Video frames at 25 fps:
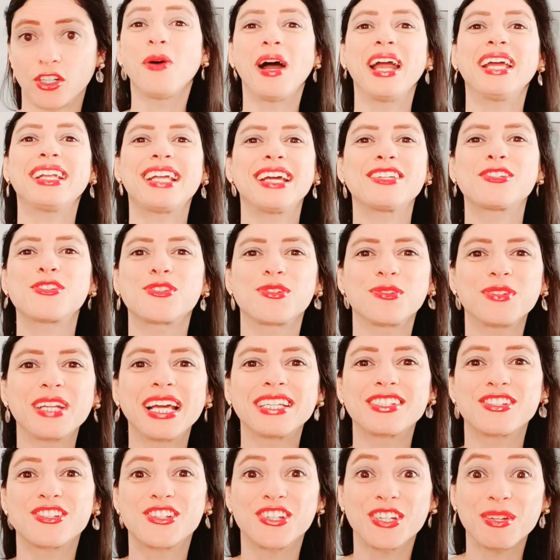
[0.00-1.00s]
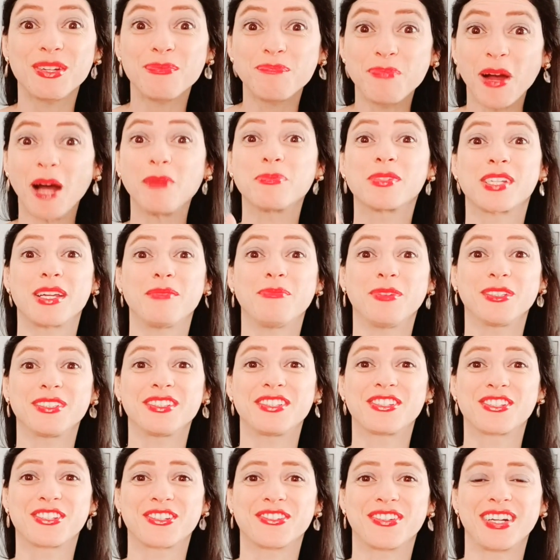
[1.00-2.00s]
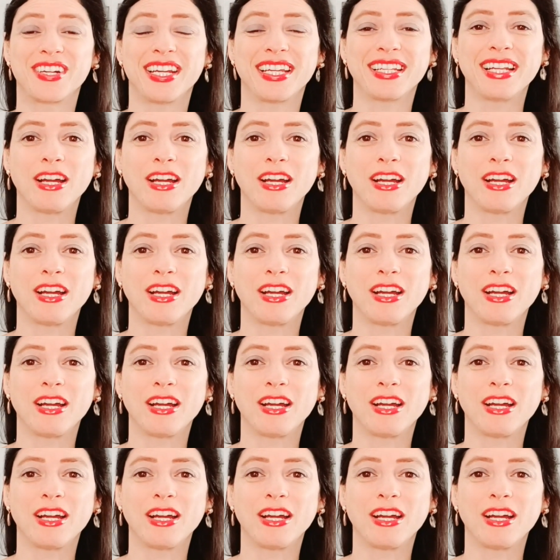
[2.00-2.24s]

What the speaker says: And as soon as she pops up on screen,